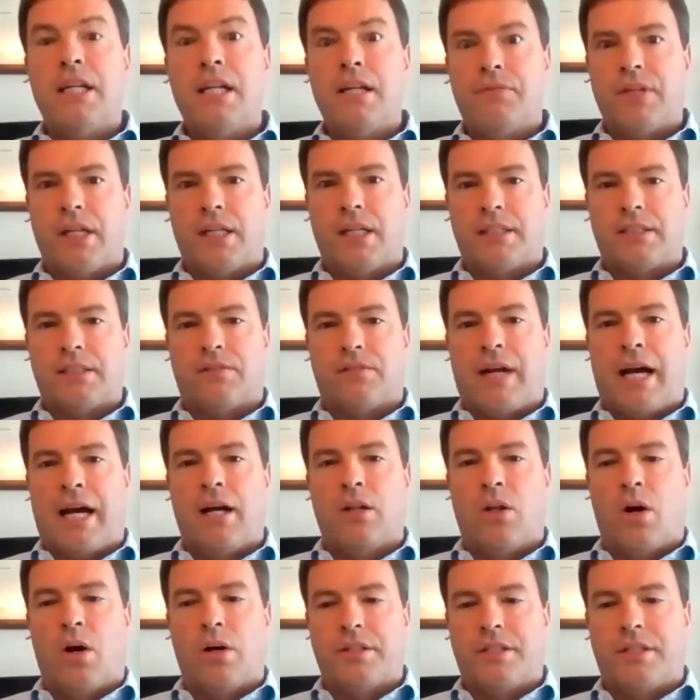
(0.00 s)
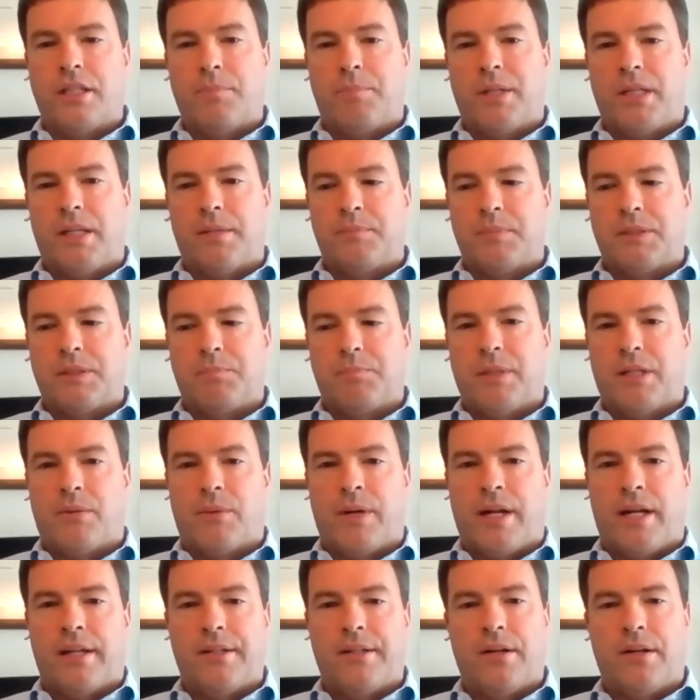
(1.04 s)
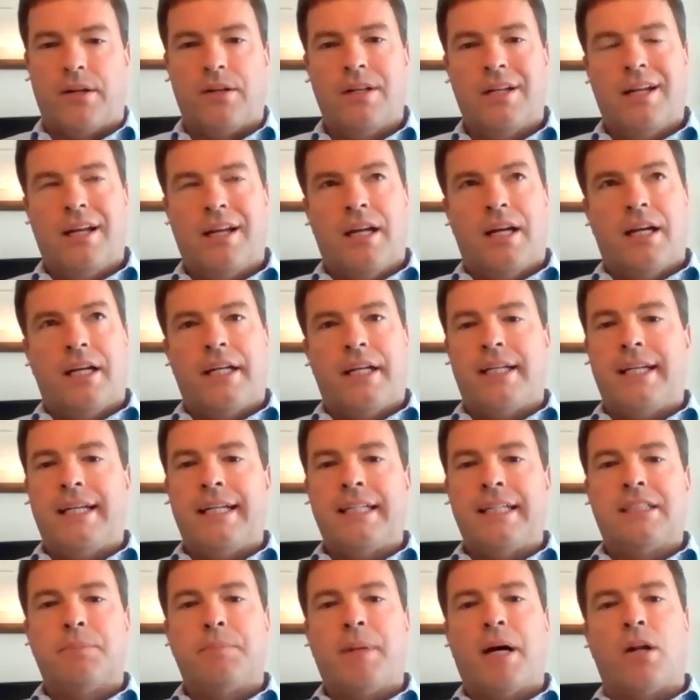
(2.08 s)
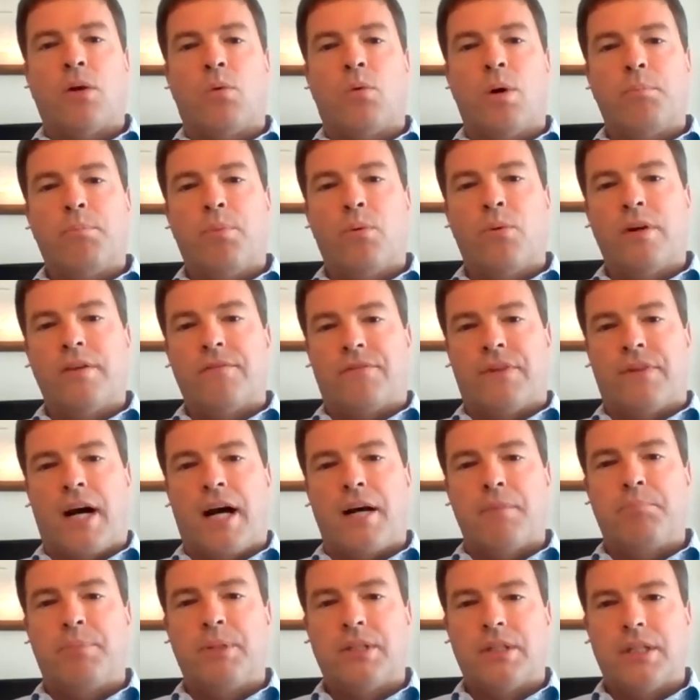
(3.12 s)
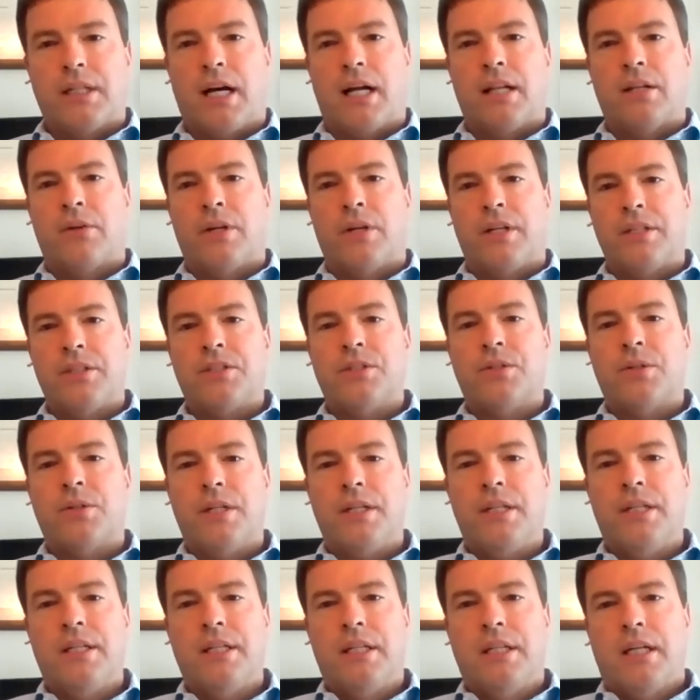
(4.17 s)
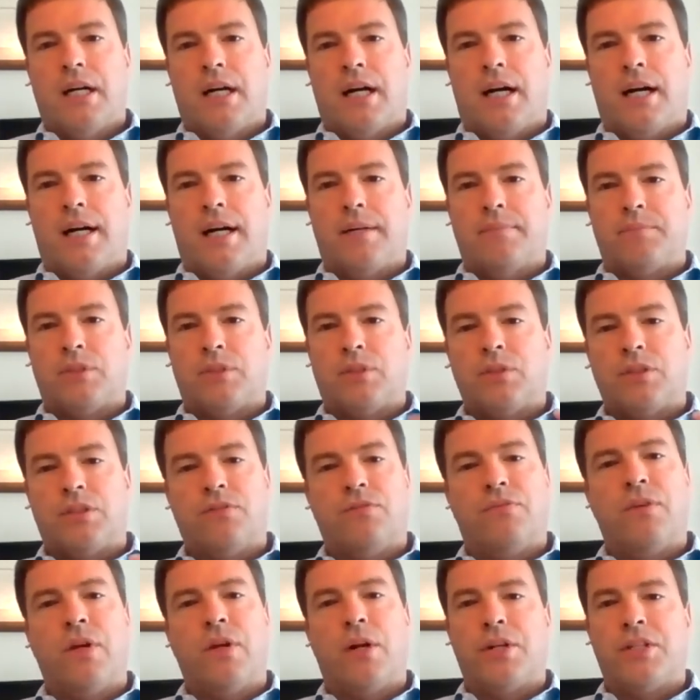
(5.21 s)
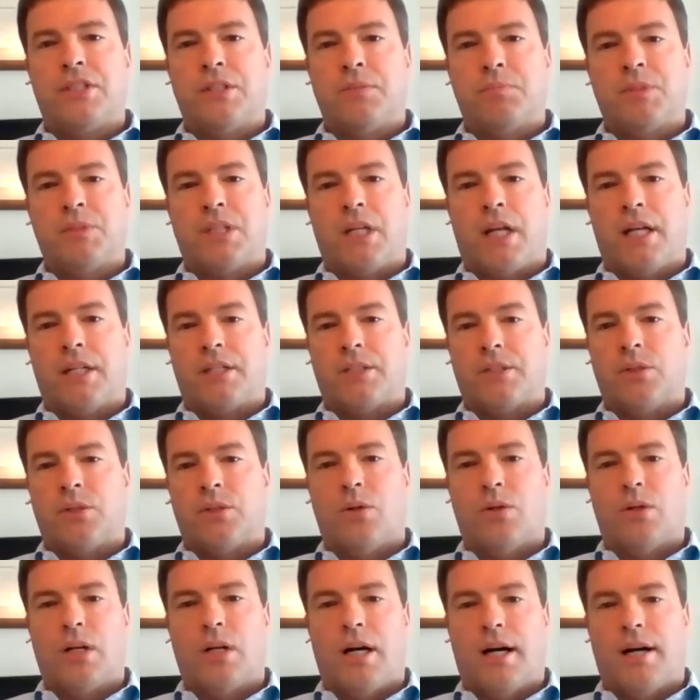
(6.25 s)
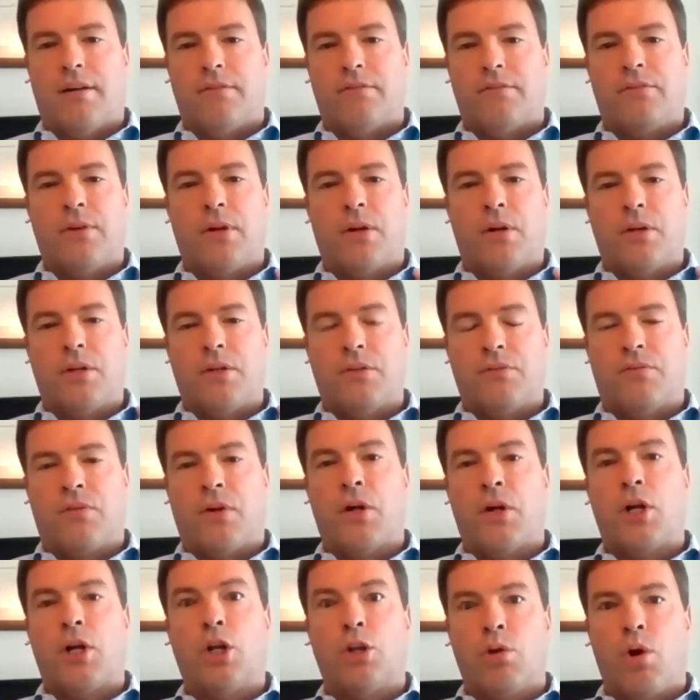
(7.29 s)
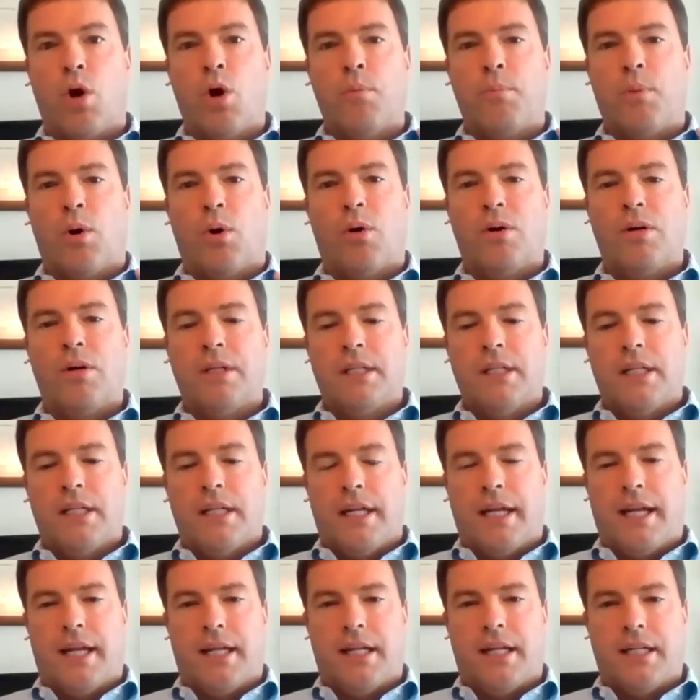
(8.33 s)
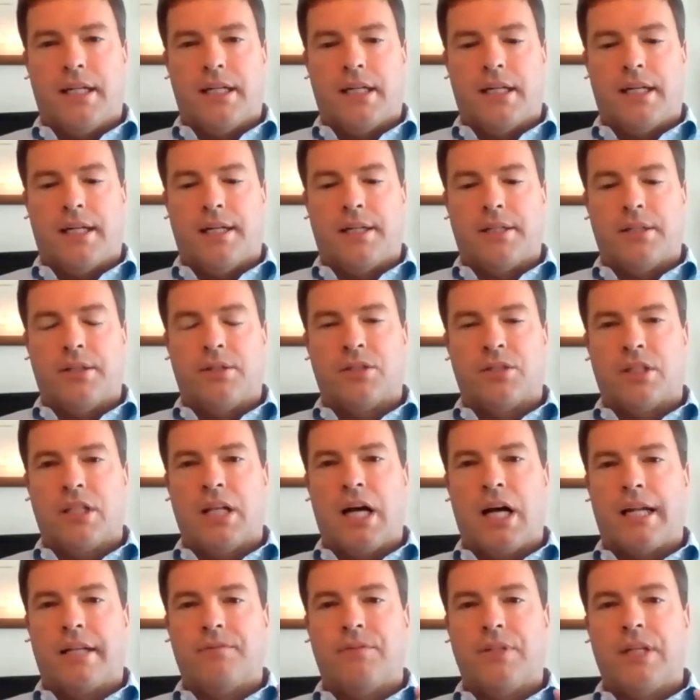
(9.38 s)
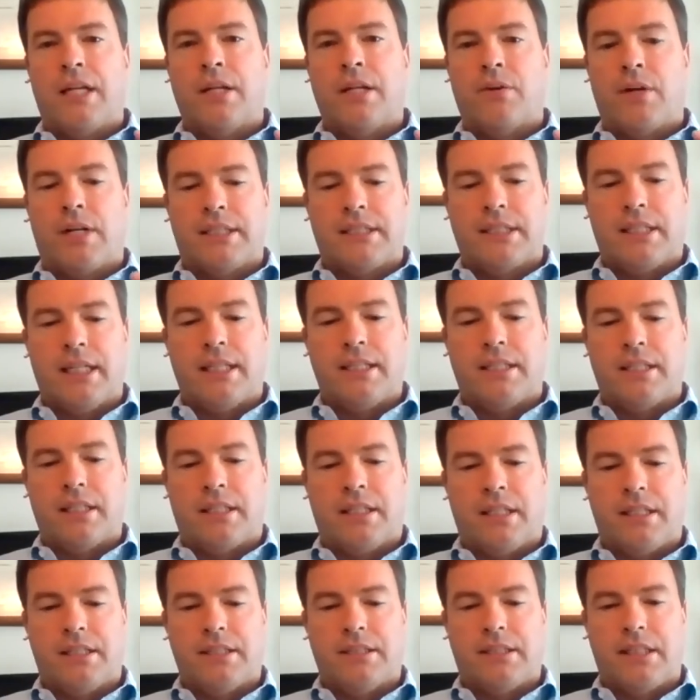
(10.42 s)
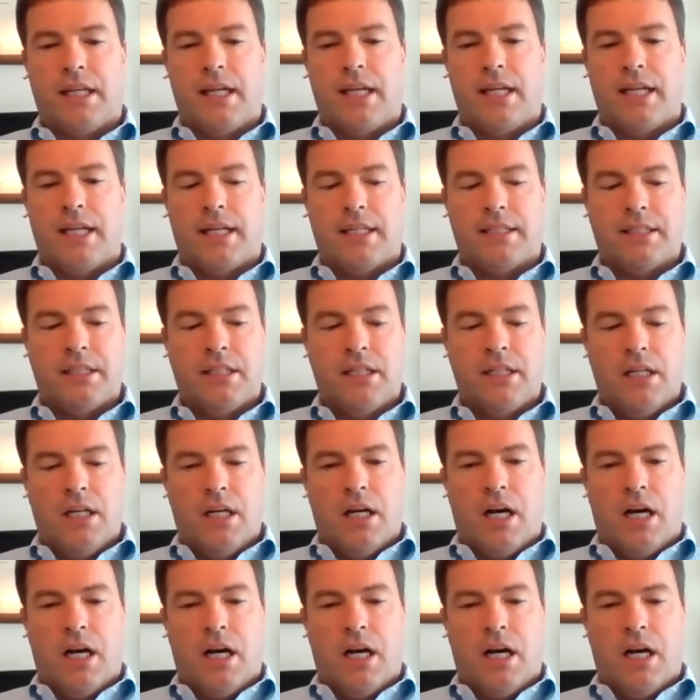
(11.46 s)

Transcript: significance of how long TPM's been around there. It's about a $1.5 billion industry. So it's very substantial, very, very global, and there's a lot of interested entities in it.